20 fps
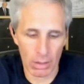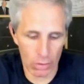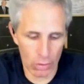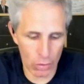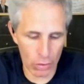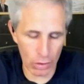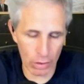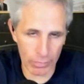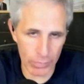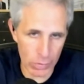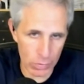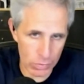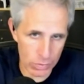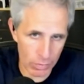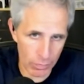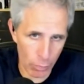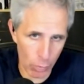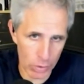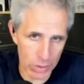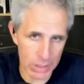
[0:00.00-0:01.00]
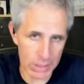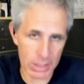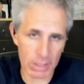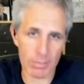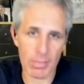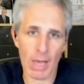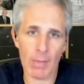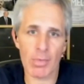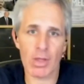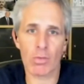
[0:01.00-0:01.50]
could have used the 14th
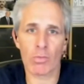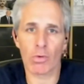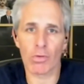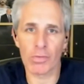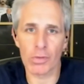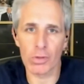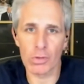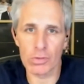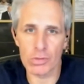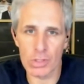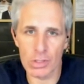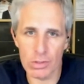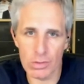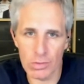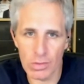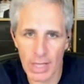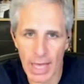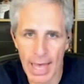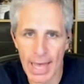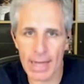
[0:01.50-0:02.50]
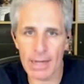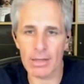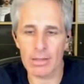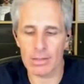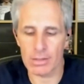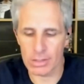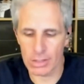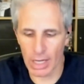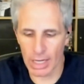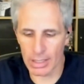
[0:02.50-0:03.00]
Amendment, refused to do that,
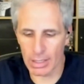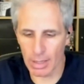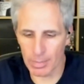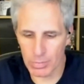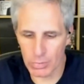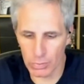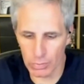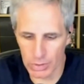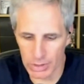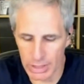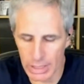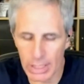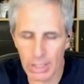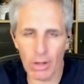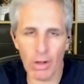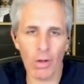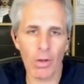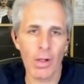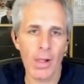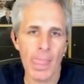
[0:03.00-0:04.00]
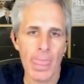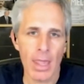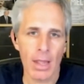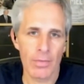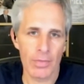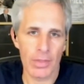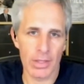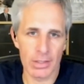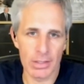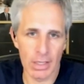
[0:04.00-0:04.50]
signed up to a deal
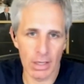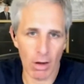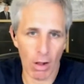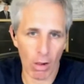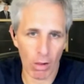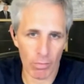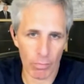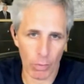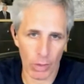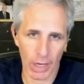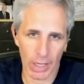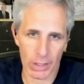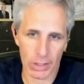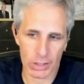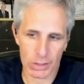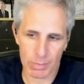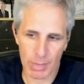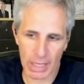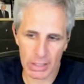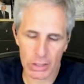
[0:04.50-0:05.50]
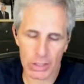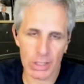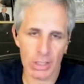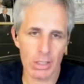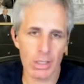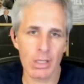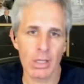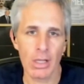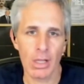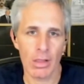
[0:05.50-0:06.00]
that did all of what I just
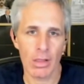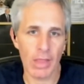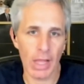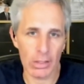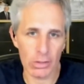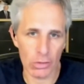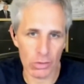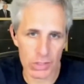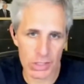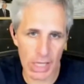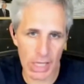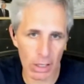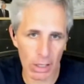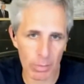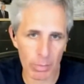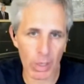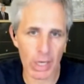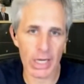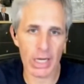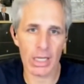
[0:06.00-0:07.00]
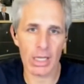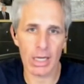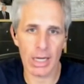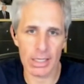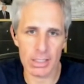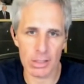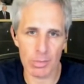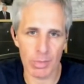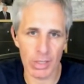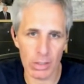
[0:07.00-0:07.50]
mentioned, then you're celebrating it
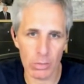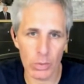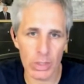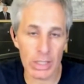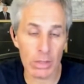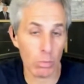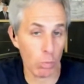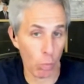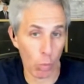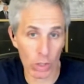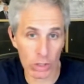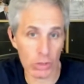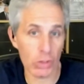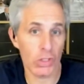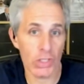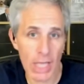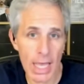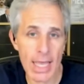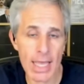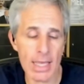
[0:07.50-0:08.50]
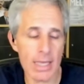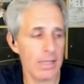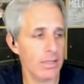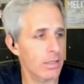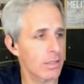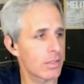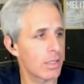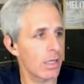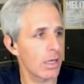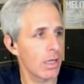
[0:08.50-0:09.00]
as a big win. What you're saying
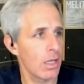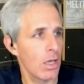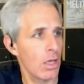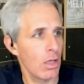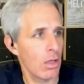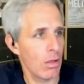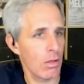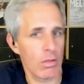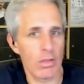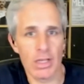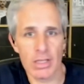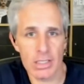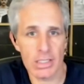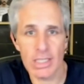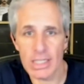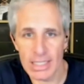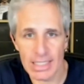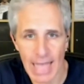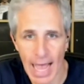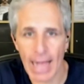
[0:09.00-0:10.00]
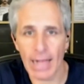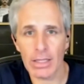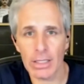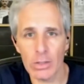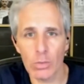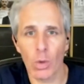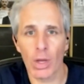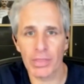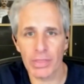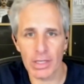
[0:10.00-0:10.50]
is that this is
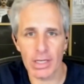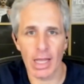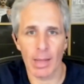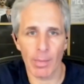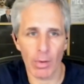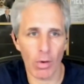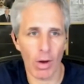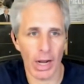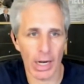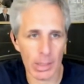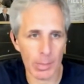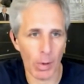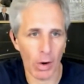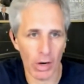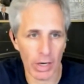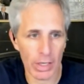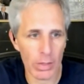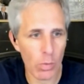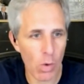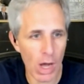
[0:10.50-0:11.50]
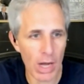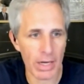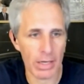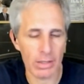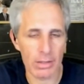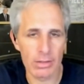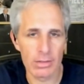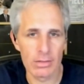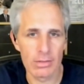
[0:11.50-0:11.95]
exactly what the Democratic Party wanted.